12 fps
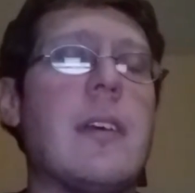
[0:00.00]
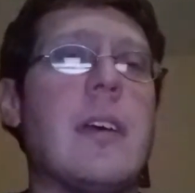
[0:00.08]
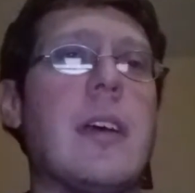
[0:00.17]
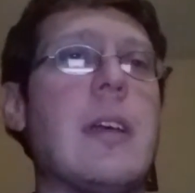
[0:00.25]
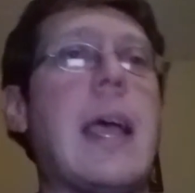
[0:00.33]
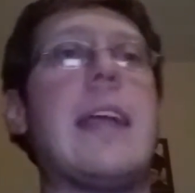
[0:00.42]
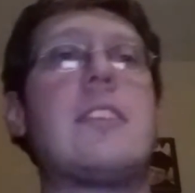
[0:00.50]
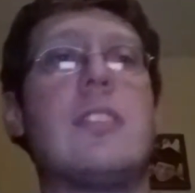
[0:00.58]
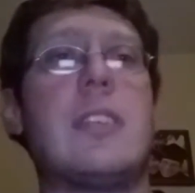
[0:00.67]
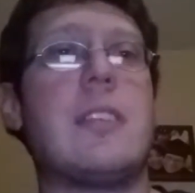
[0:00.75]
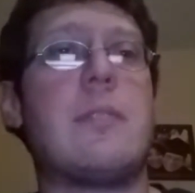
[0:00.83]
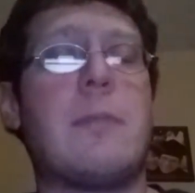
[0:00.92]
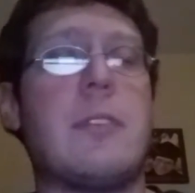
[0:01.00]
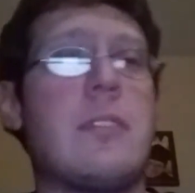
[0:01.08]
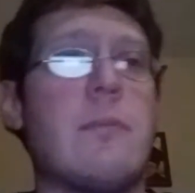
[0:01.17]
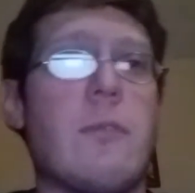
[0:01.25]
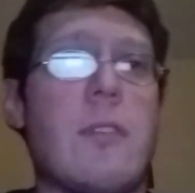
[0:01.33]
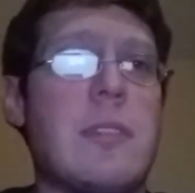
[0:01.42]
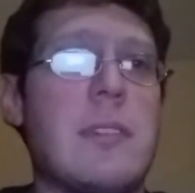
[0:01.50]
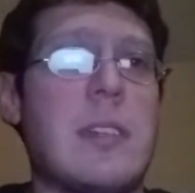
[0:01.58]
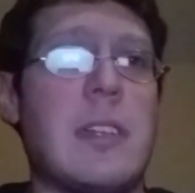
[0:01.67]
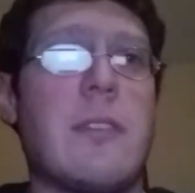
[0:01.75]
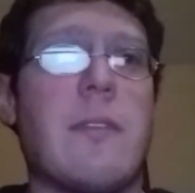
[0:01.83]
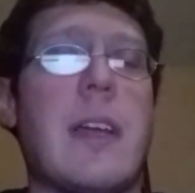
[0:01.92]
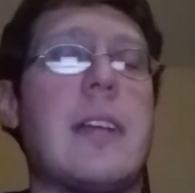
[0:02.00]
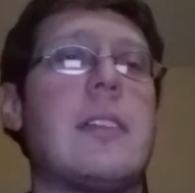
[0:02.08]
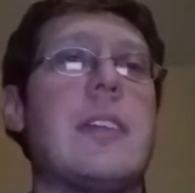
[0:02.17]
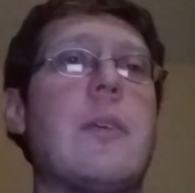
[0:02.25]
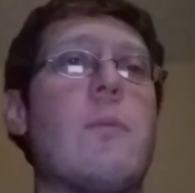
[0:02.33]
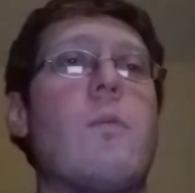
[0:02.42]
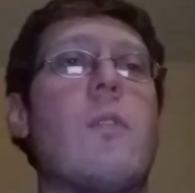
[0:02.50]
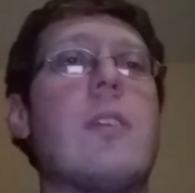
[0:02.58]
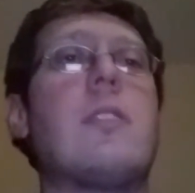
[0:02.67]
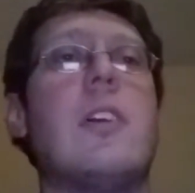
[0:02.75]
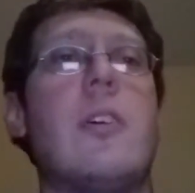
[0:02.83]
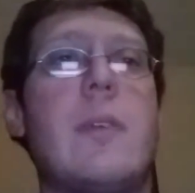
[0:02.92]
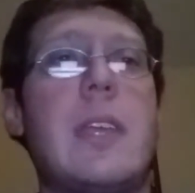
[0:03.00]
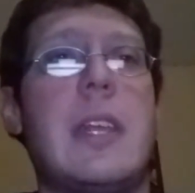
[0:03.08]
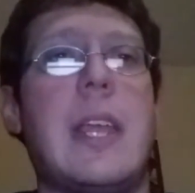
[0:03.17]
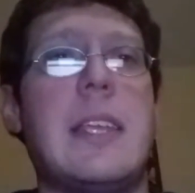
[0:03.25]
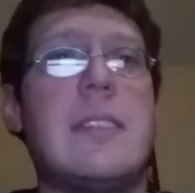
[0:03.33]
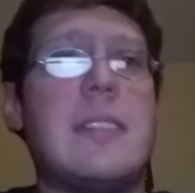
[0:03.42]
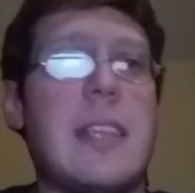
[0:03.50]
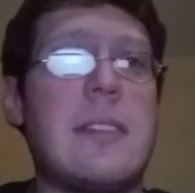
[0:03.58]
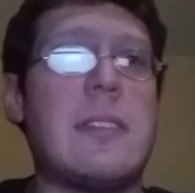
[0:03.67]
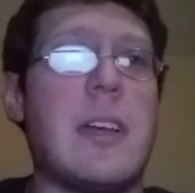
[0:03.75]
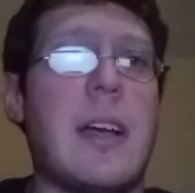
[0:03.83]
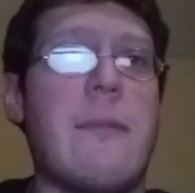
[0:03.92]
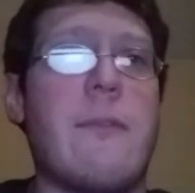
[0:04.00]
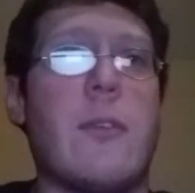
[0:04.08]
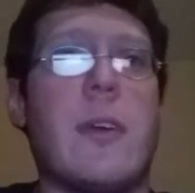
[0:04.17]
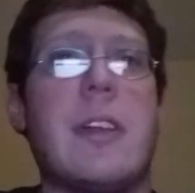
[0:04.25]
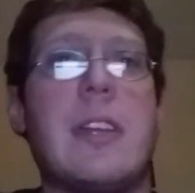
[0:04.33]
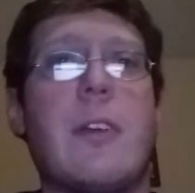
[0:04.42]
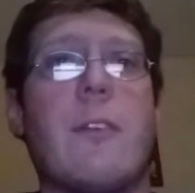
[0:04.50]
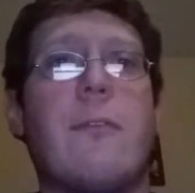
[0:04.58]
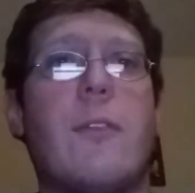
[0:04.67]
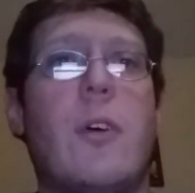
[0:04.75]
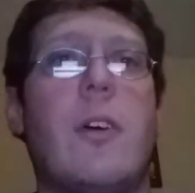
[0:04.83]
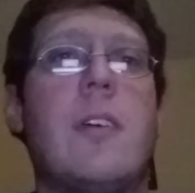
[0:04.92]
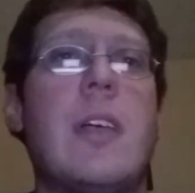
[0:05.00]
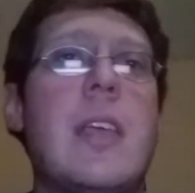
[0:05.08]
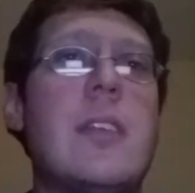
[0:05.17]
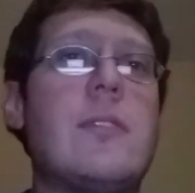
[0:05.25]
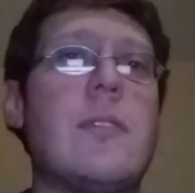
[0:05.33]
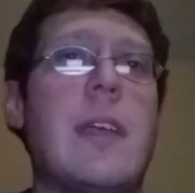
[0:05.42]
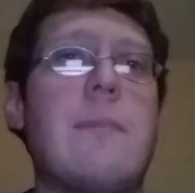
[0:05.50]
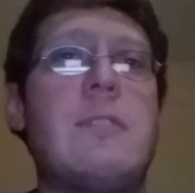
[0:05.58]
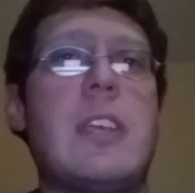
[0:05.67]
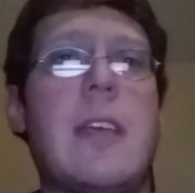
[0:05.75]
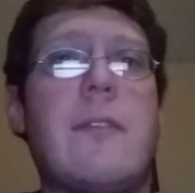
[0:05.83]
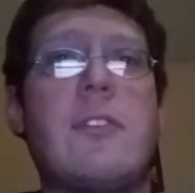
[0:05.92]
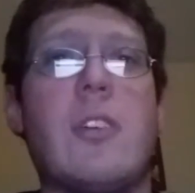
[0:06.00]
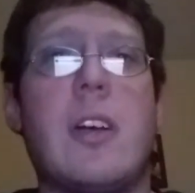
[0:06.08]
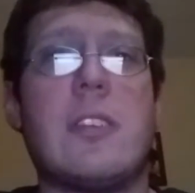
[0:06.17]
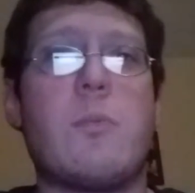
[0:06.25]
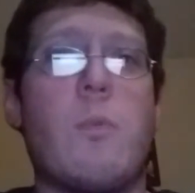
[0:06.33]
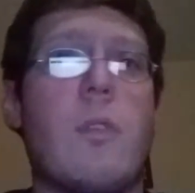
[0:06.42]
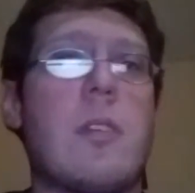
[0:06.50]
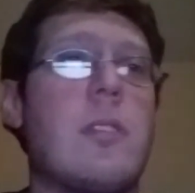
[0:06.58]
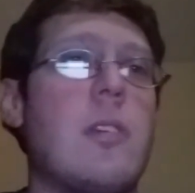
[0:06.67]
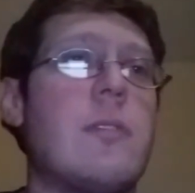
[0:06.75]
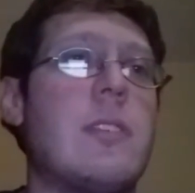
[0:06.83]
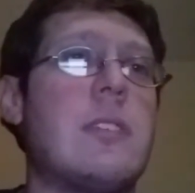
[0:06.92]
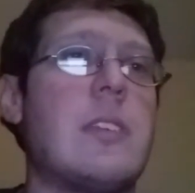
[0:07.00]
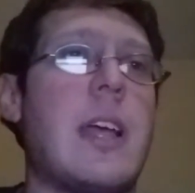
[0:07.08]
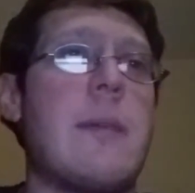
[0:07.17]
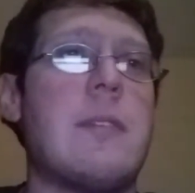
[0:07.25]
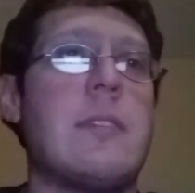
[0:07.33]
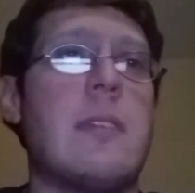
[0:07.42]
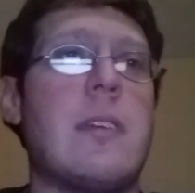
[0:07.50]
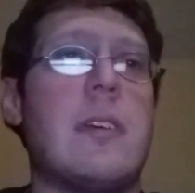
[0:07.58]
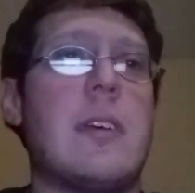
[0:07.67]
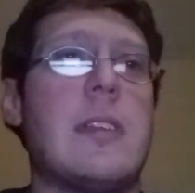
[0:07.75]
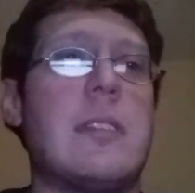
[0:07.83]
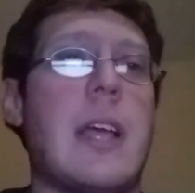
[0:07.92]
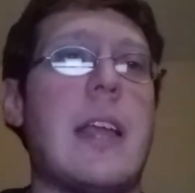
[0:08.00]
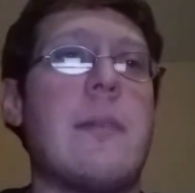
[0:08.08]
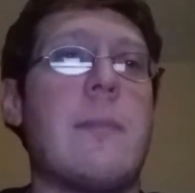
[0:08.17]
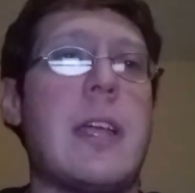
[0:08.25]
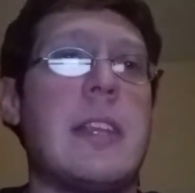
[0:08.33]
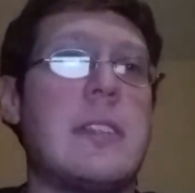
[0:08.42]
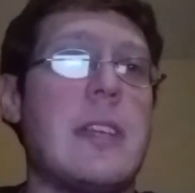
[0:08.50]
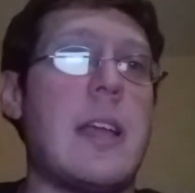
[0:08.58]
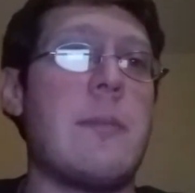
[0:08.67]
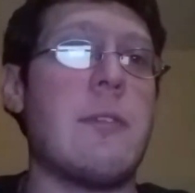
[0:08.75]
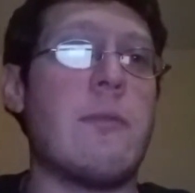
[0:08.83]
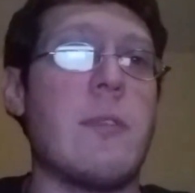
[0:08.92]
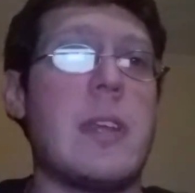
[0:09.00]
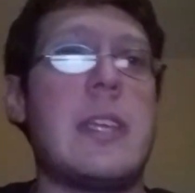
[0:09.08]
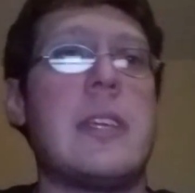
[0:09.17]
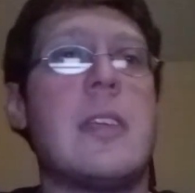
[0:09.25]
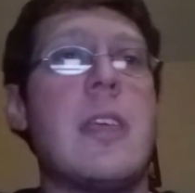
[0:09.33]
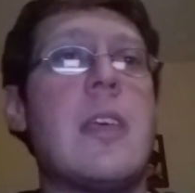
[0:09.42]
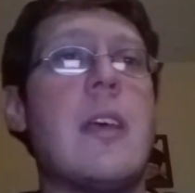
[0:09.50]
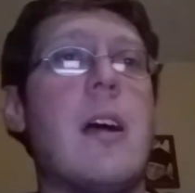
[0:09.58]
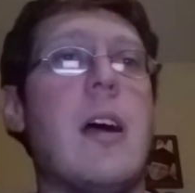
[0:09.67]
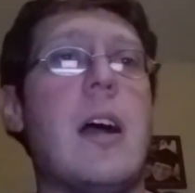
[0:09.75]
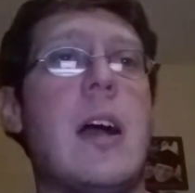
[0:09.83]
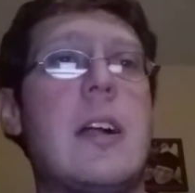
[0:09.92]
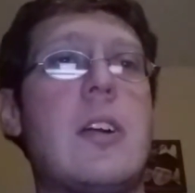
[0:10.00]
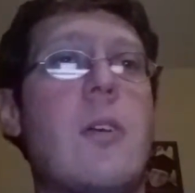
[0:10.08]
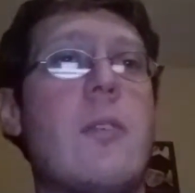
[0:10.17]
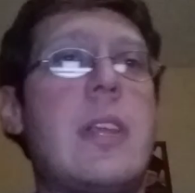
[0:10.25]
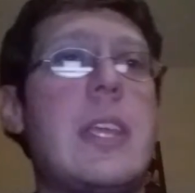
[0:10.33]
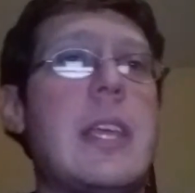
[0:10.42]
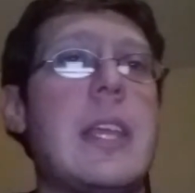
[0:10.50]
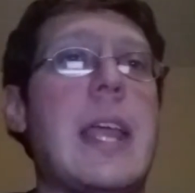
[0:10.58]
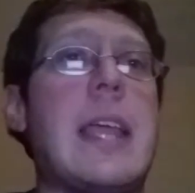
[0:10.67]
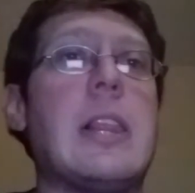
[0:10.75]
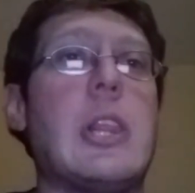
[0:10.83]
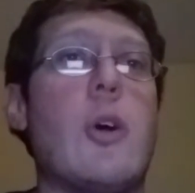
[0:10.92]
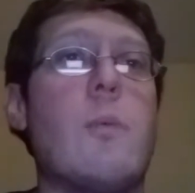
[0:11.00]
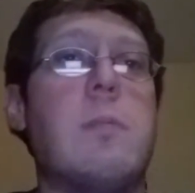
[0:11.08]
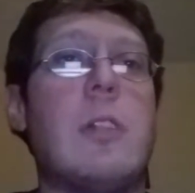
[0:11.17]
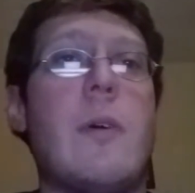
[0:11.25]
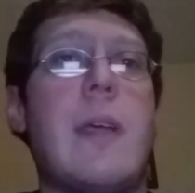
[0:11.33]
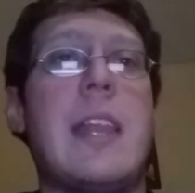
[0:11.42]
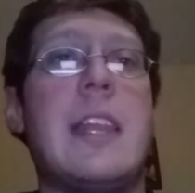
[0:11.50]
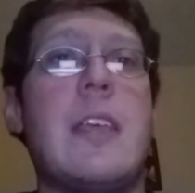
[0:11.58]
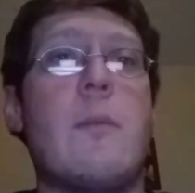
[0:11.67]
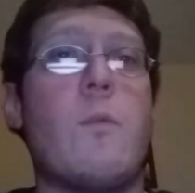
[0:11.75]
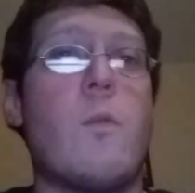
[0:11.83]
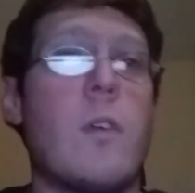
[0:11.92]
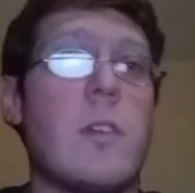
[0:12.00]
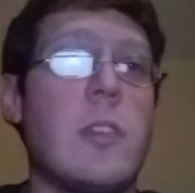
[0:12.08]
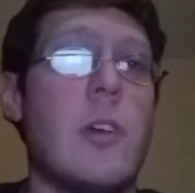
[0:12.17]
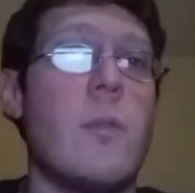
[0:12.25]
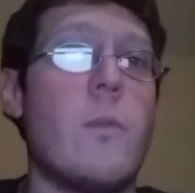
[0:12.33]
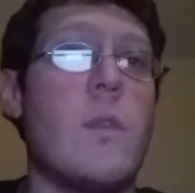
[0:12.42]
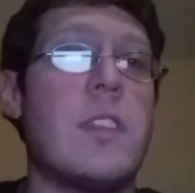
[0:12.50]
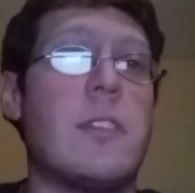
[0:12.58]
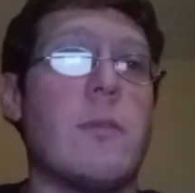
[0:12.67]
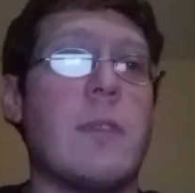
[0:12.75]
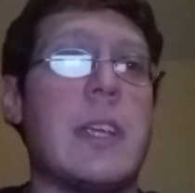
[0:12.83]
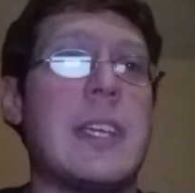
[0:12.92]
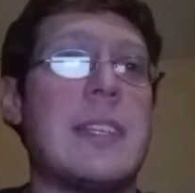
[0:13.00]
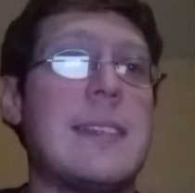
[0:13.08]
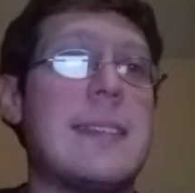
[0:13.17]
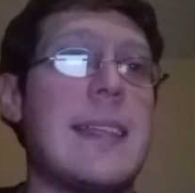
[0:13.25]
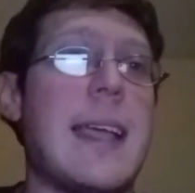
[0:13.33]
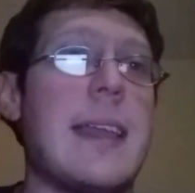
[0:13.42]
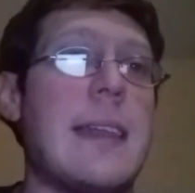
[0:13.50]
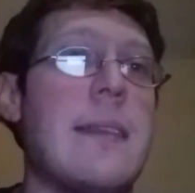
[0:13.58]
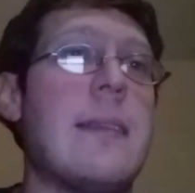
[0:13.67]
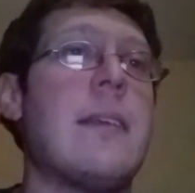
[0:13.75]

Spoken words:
Actually, this person wrote this incorrectly. Wardlow hit a senton for a near fall. So MJF tossed Wardlow the Dynamite diamond ring. Cody hit a low blow and hit Wardlow with the ring instead.